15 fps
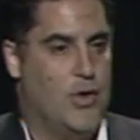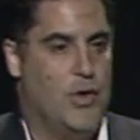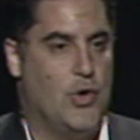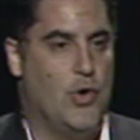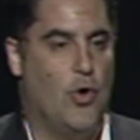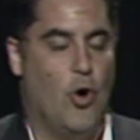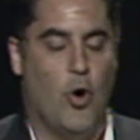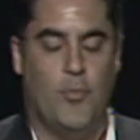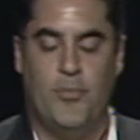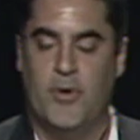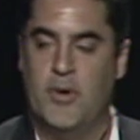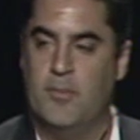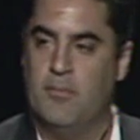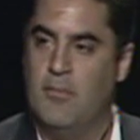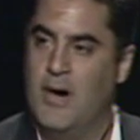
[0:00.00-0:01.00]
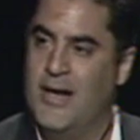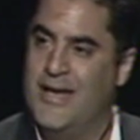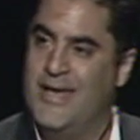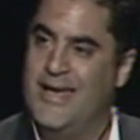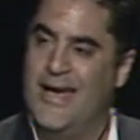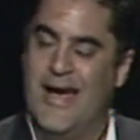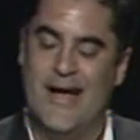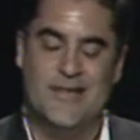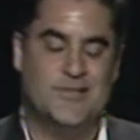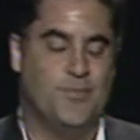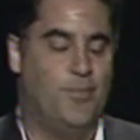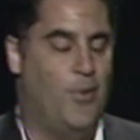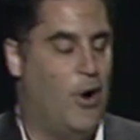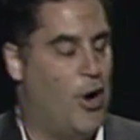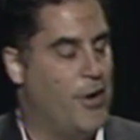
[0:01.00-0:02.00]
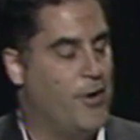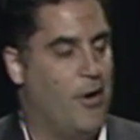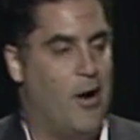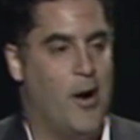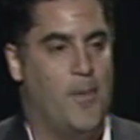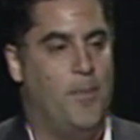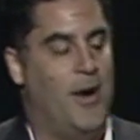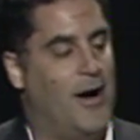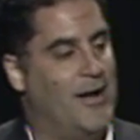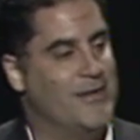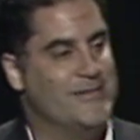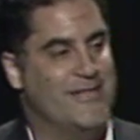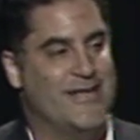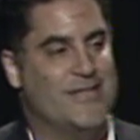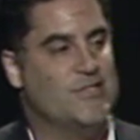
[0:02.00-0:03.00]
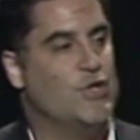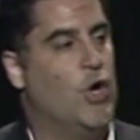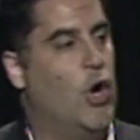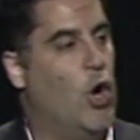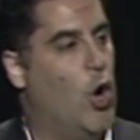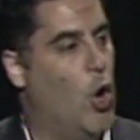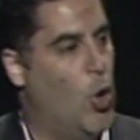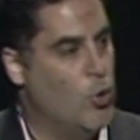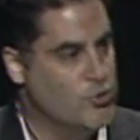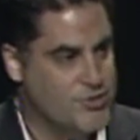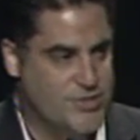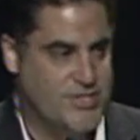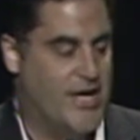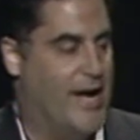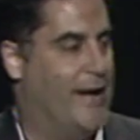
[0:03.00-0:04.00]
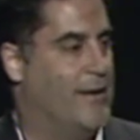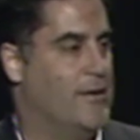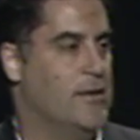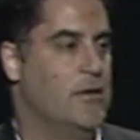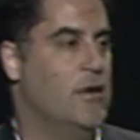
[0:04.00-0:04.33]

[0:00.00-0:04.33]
Corporate money has bought our politics wholesale.